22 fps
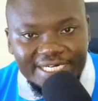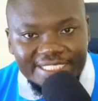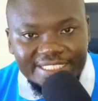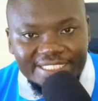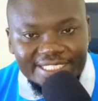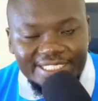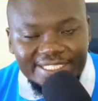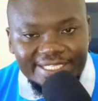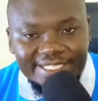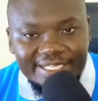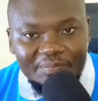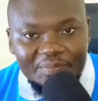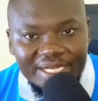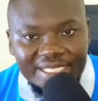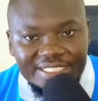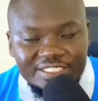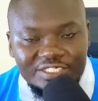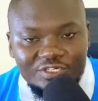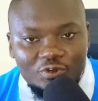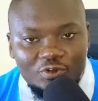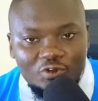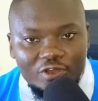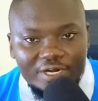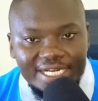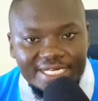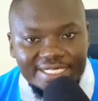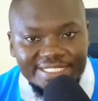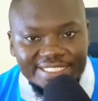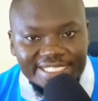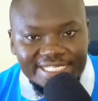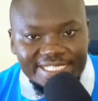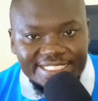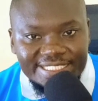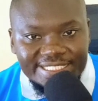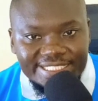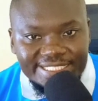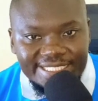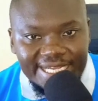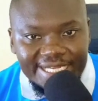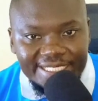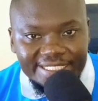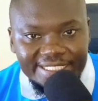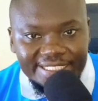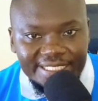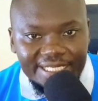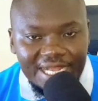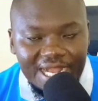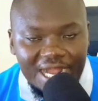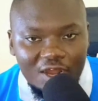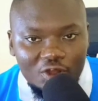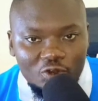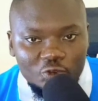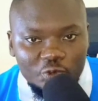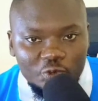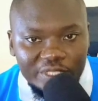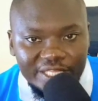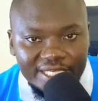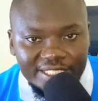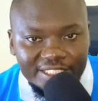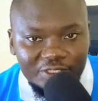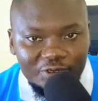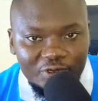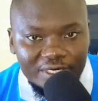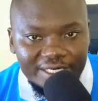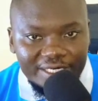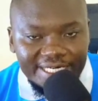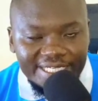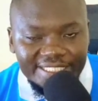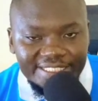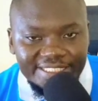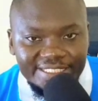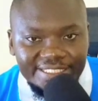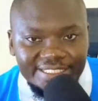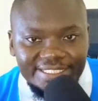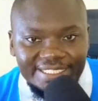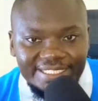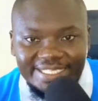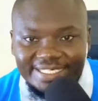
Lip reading: writing in the past or are just starting out with article writing,